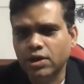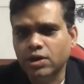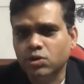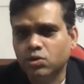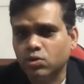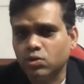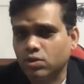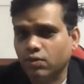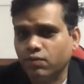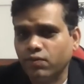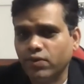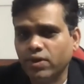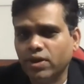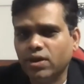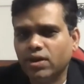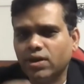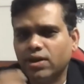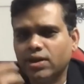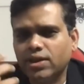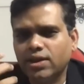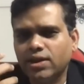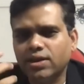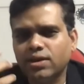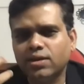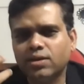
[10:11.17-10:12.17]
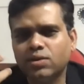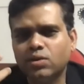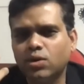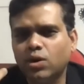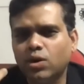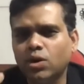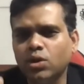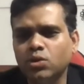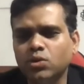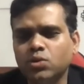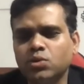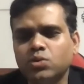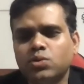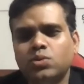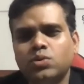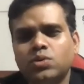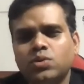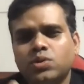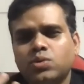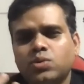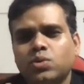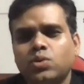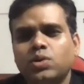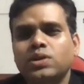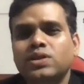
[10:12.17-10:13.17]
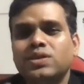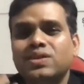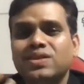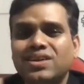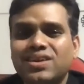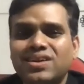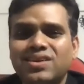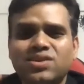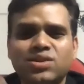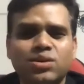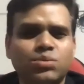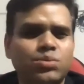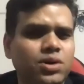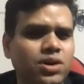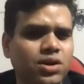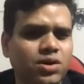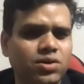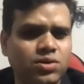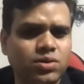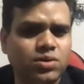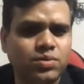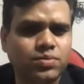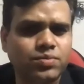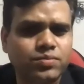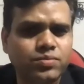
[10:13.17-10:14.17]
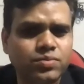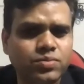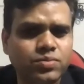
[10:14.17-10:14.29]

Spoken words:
So somewhere, I think all those good stories need some attention.